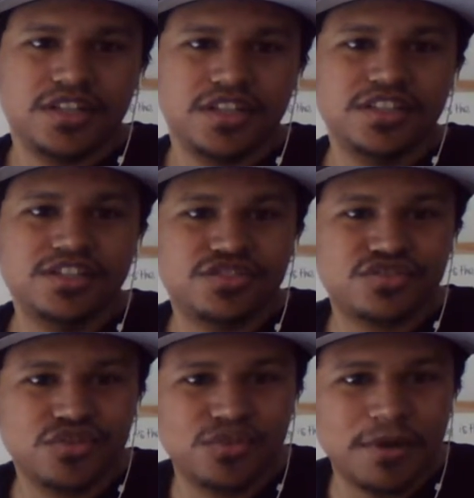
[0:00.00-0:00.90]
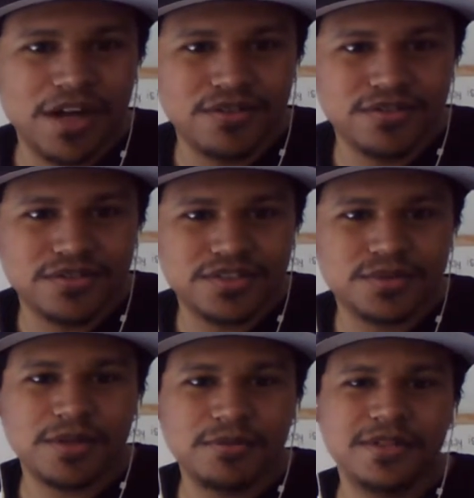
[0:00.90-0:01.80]
Did he just throw him out?
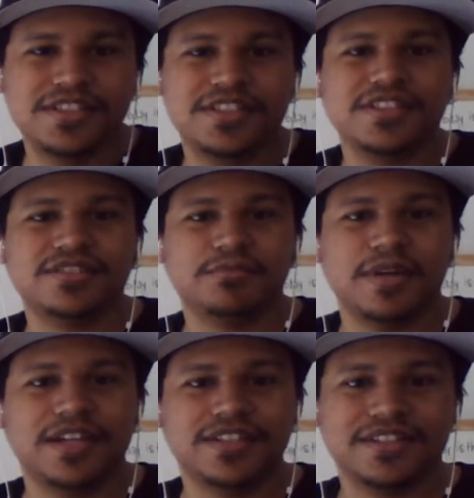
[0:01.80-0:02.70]
Spider-Man just killed somebody.